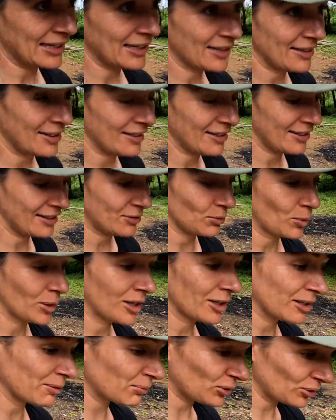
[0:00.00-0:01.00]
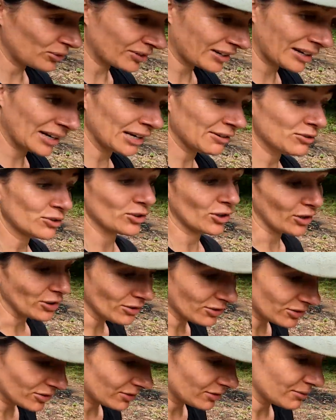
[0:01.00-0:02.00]
he's one of the most clever
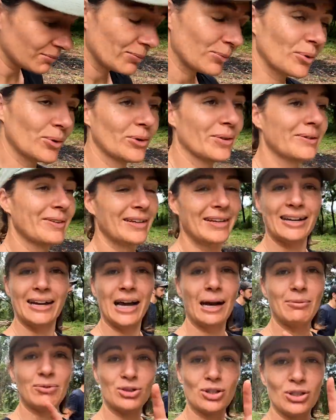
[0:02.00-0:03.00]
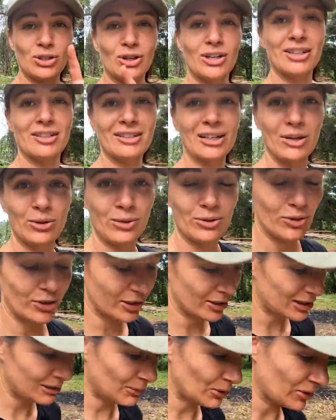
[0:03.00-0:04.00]
dogs. Well, I'm sure you're going to say your
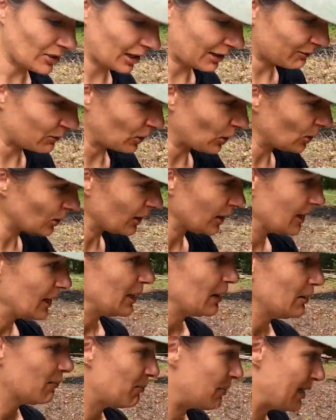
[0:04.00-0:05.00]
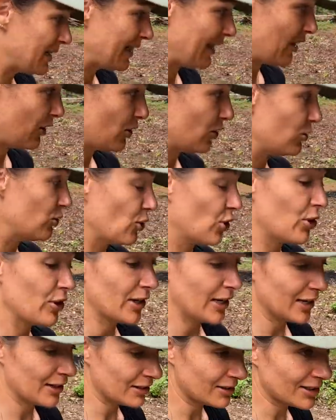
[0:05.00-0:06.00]
dog is the most clever dog, but they are
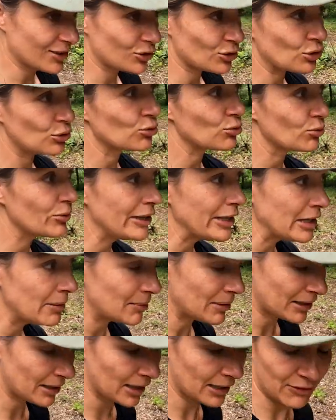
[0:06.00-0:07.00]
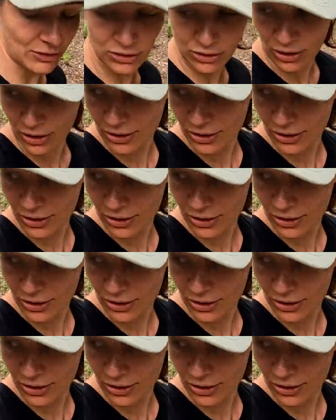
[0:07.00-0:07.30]
known as extremely clever